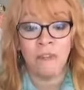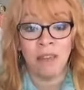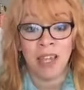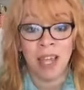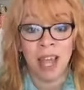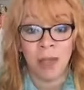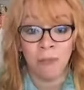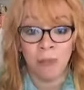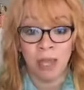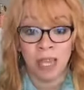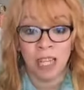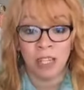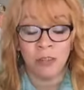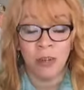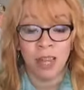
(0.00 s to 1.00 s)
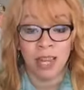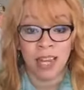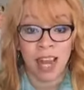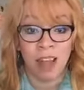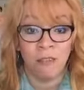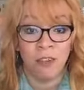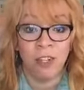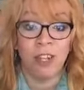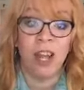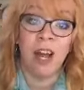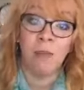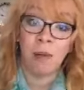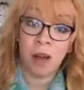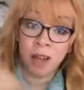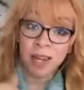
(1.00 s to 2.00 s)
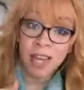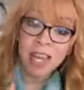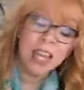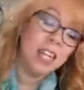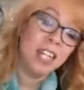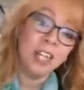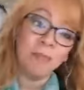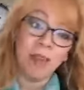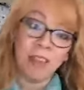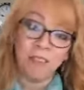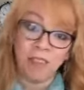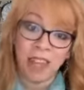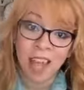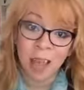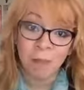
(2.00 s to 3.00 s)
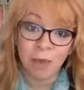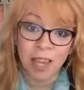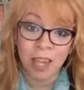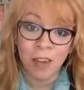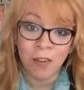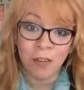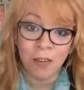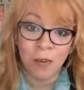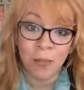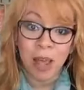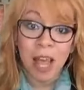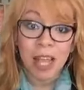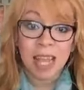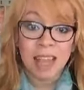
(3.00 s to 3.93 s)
VIP so I can have you come on to my VIP group.